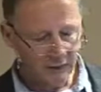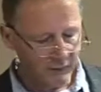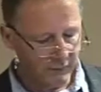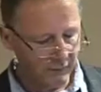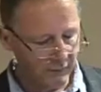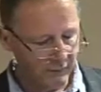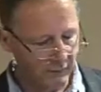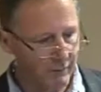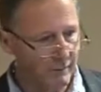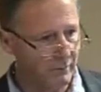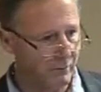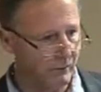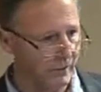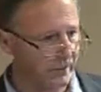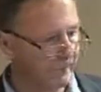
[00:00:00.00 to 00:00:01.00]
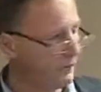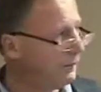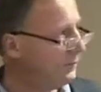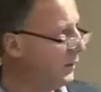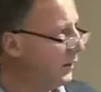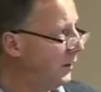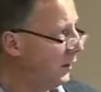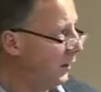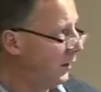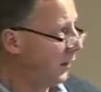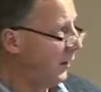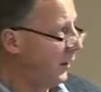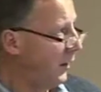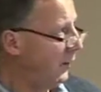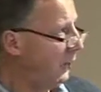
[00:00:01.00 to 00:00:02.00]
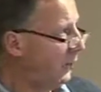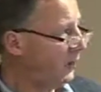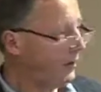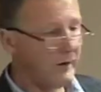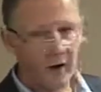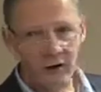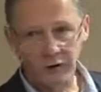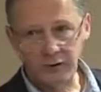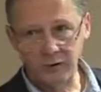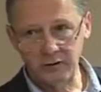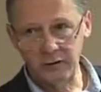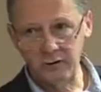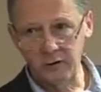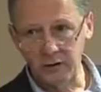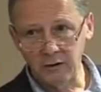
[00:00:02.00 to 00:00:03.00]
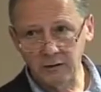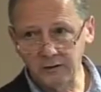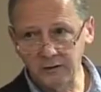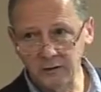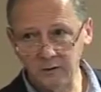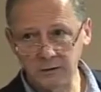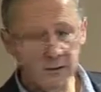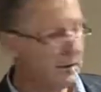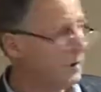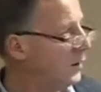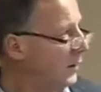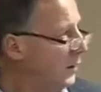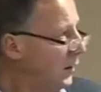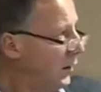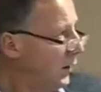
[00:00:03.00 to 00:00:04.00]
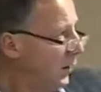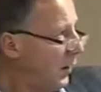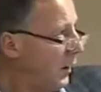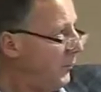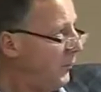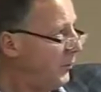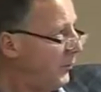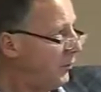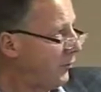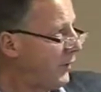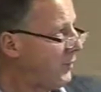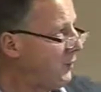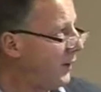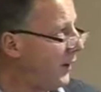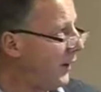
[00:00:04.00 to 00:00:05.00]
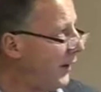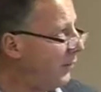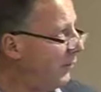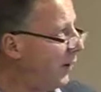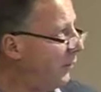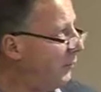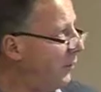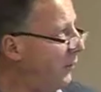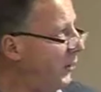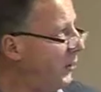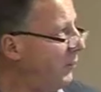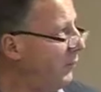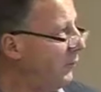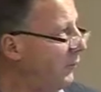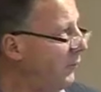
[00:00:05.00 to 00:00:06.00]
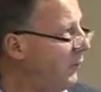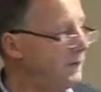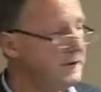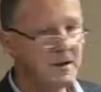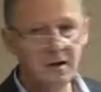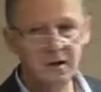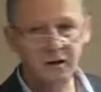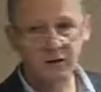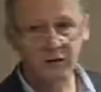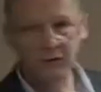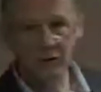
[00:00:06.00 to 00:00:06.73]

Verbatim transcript: to give you a very brief history of how I got involved. I built the green building in Temple Bar over 15 years